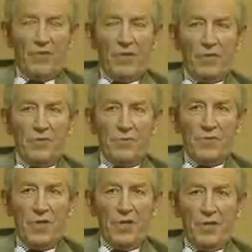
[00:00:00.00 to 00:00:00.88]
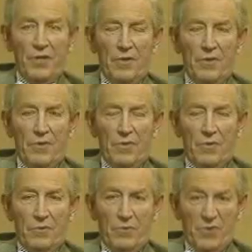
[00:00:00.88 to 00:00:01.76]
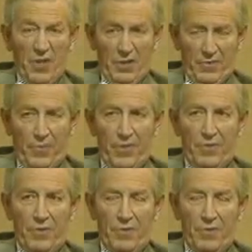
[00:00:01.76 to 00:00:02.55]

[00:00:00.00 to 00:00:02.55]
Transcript: I think to say, to start with,